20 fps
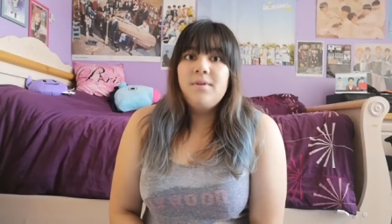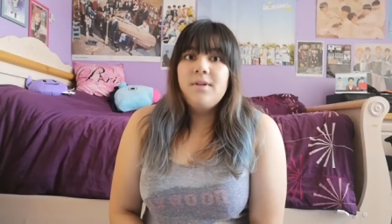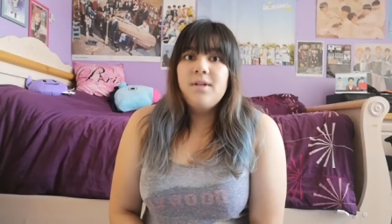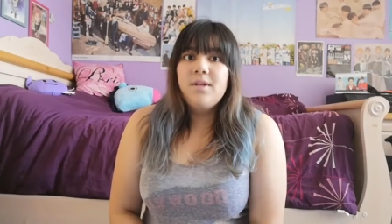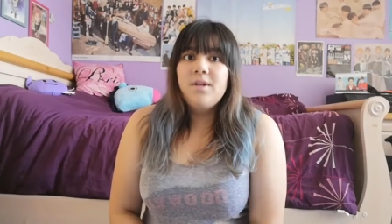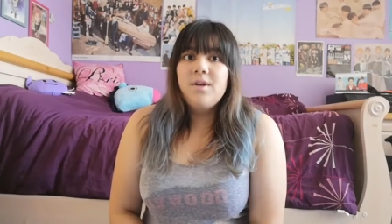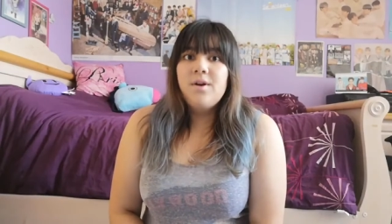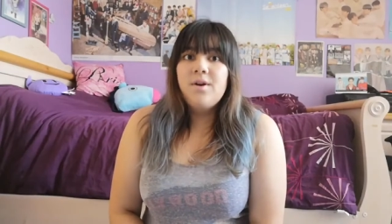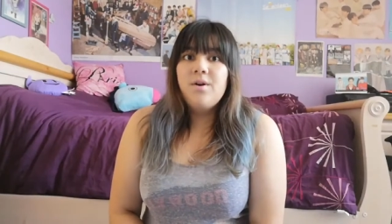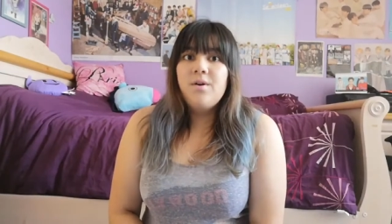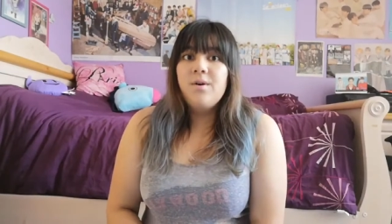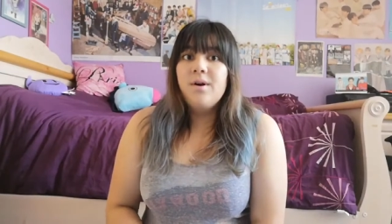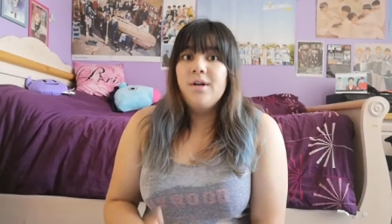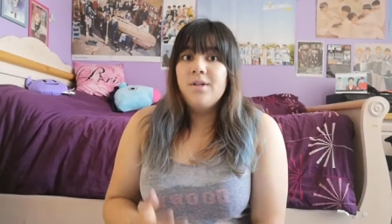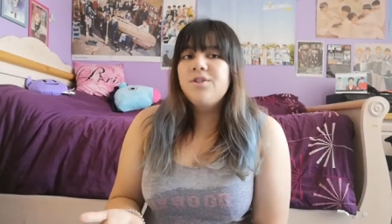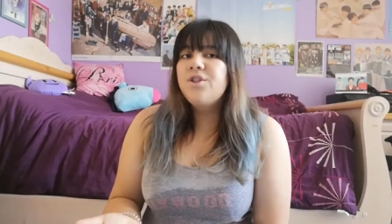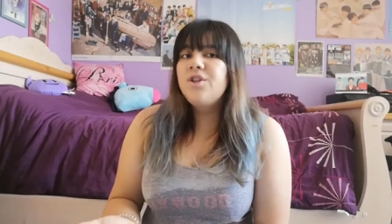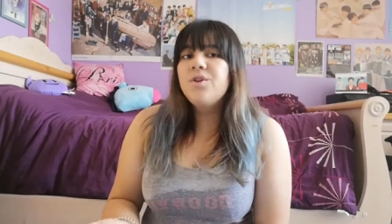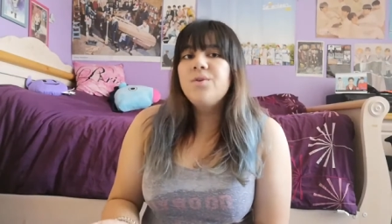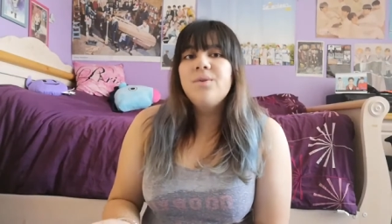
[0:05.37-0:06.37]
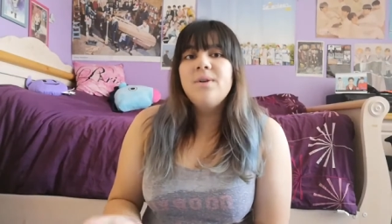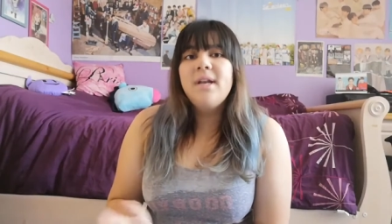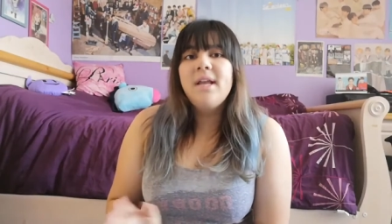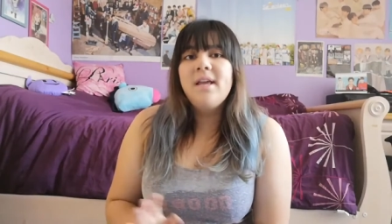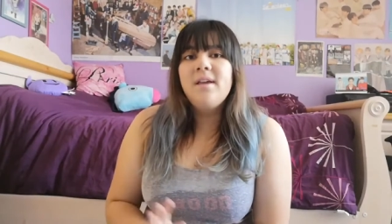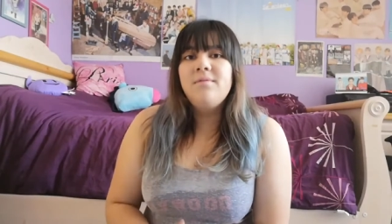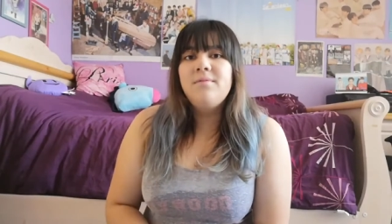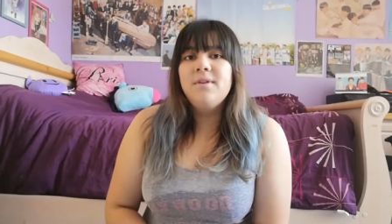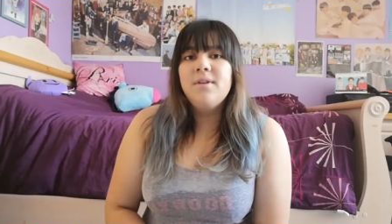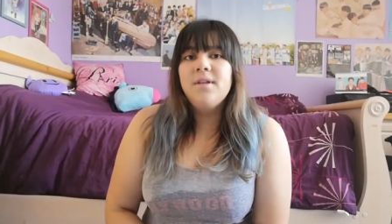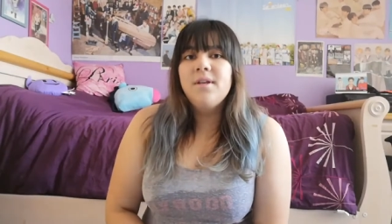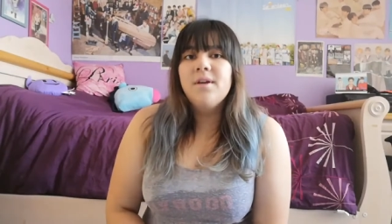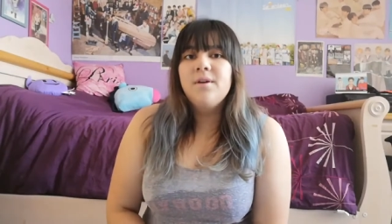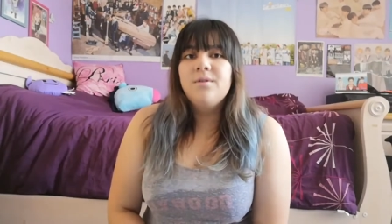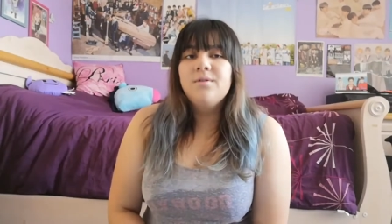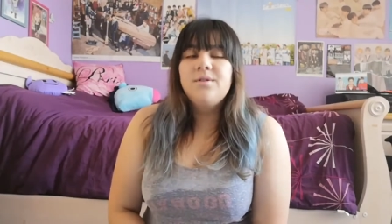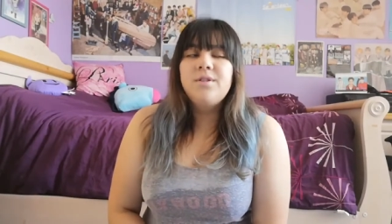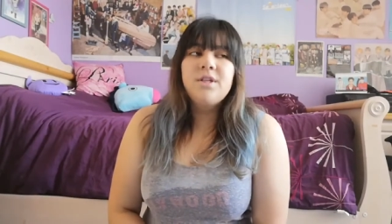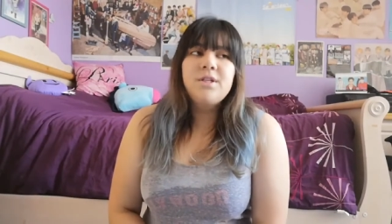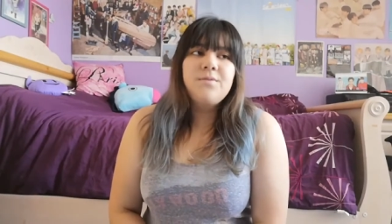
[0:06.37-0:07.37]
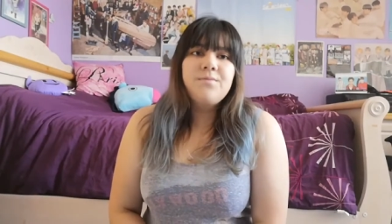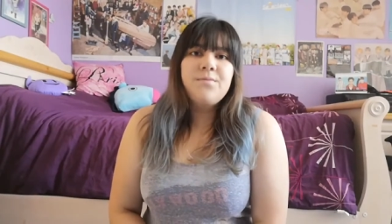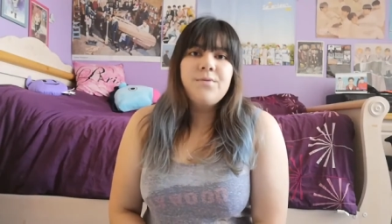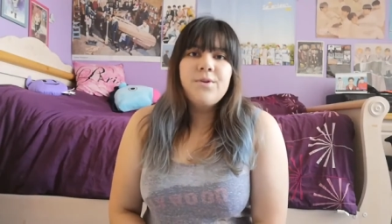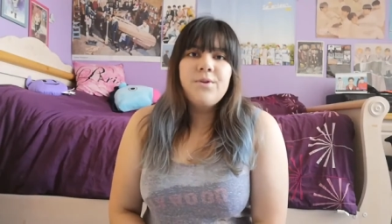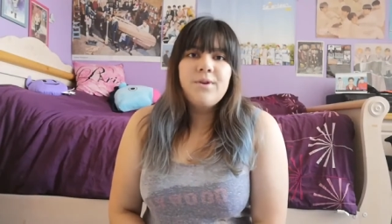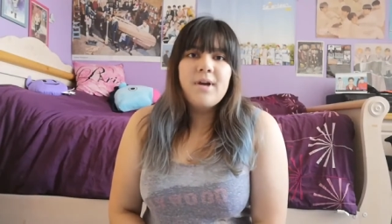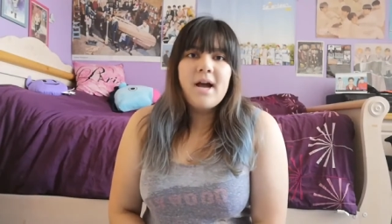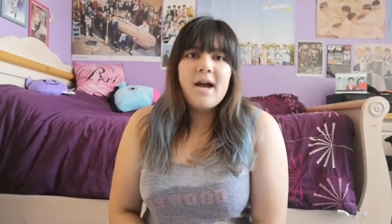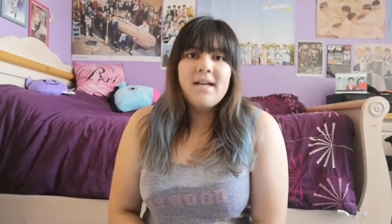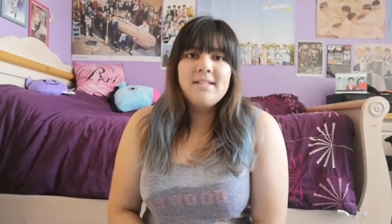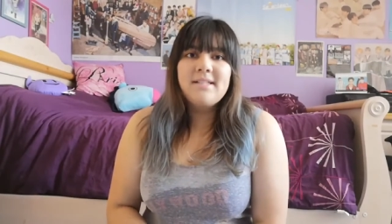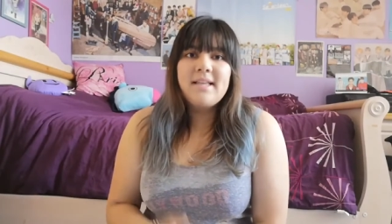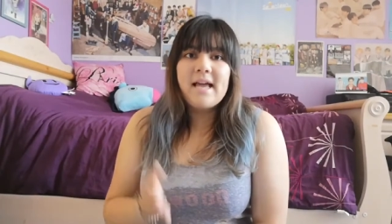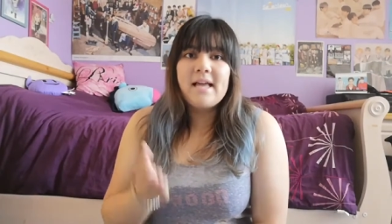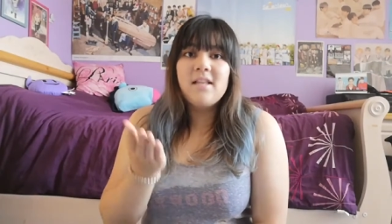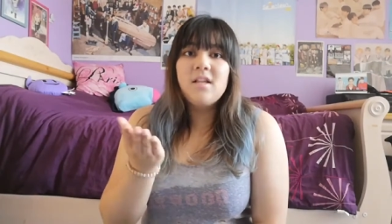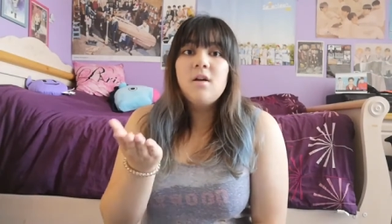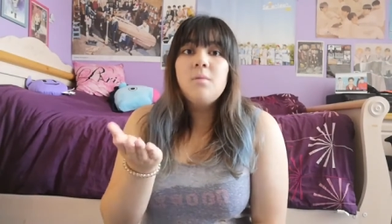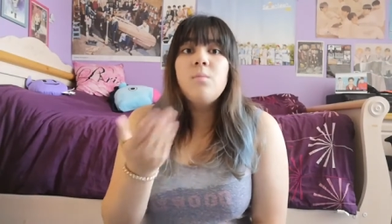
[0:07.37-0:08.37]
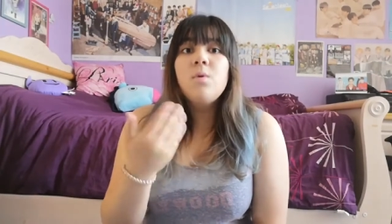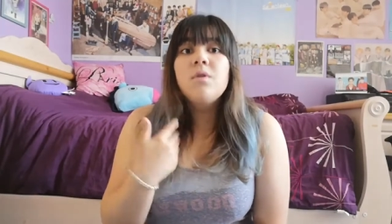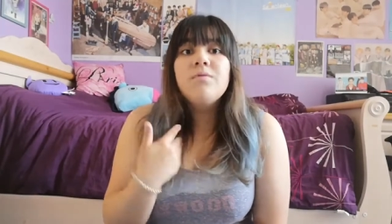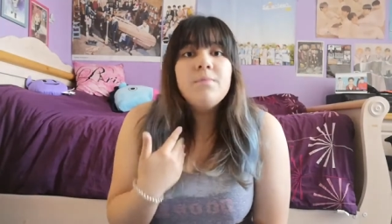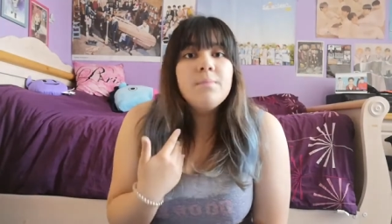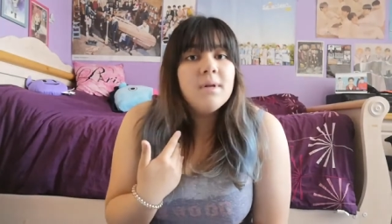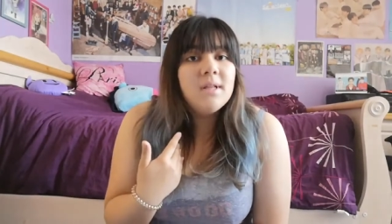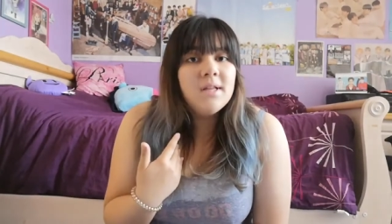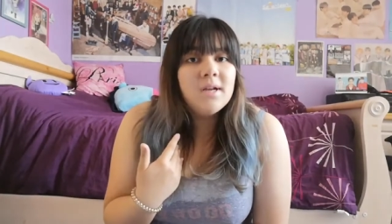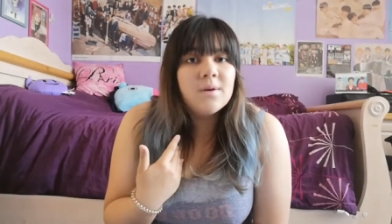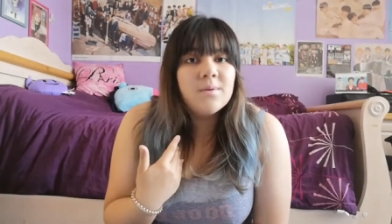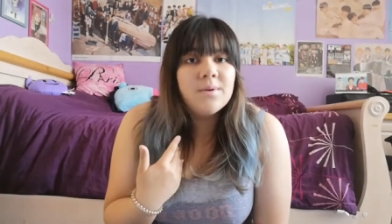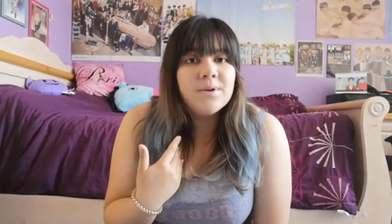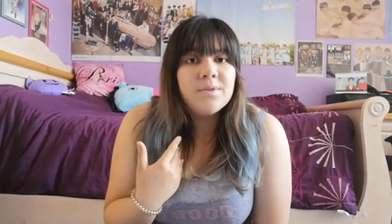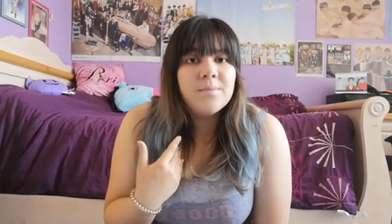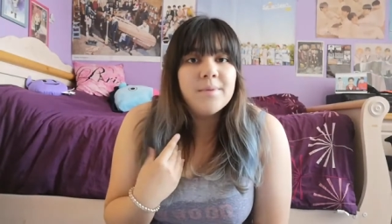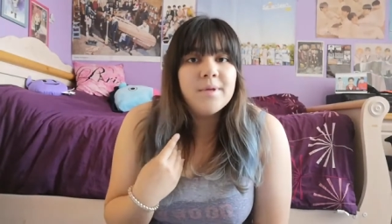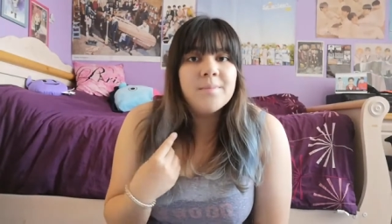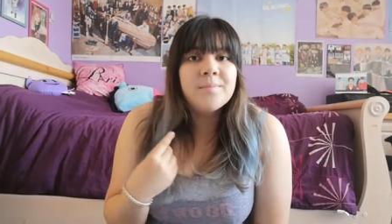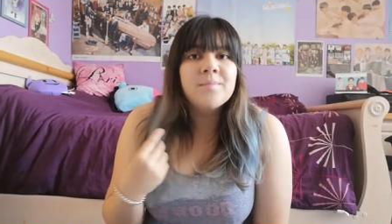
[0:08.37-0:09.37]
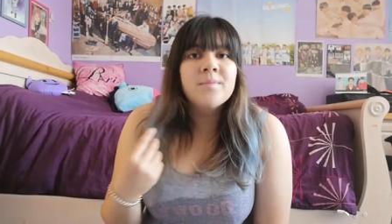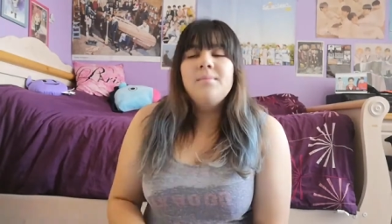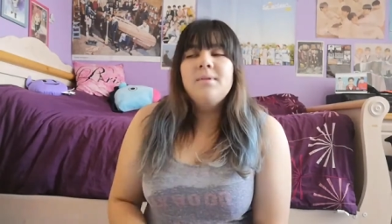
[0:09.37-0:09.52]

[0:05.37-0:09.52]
video a Q and A video just for you guys to get a little more familiar with me.